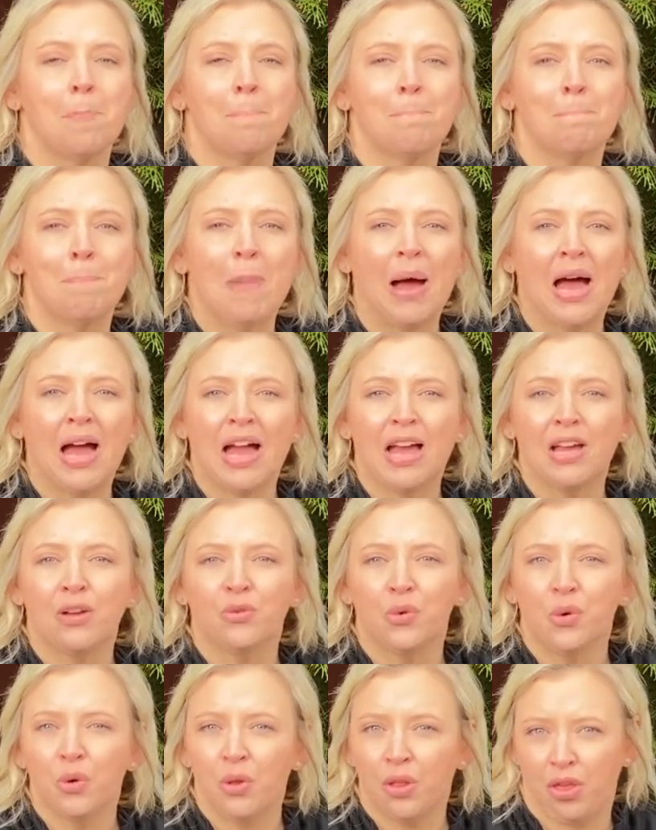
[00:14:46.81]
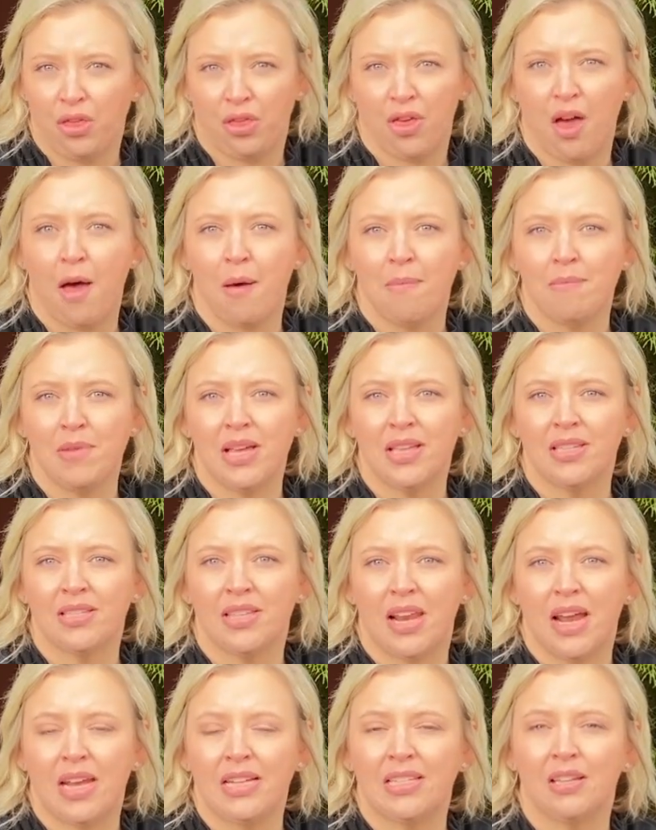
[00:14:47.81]
My rule of thumb is
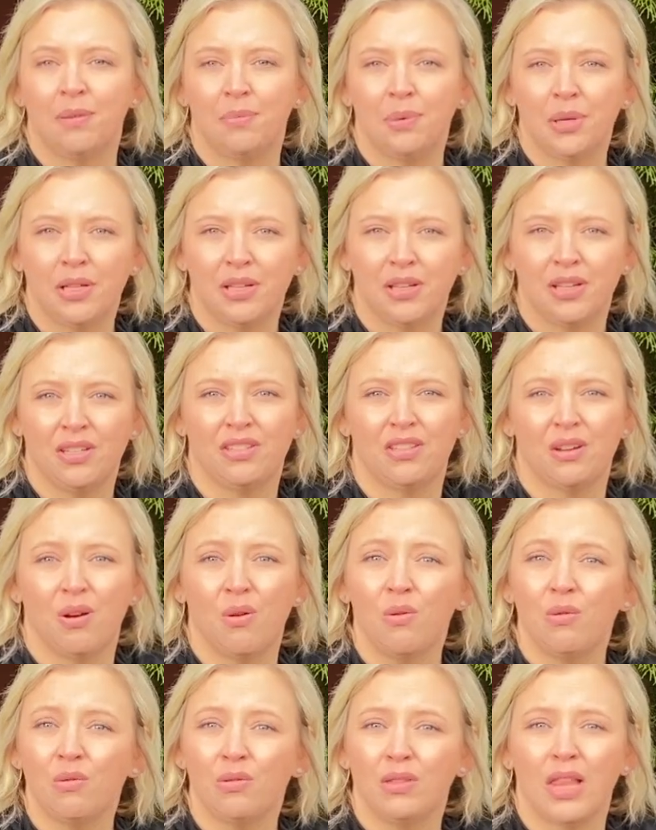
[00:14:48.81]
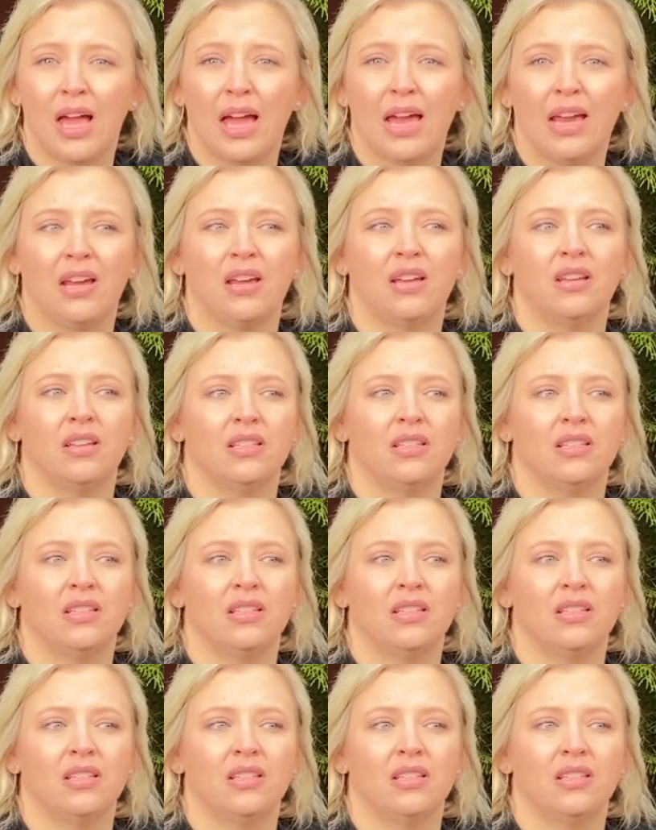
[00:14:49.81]
that I typically don't like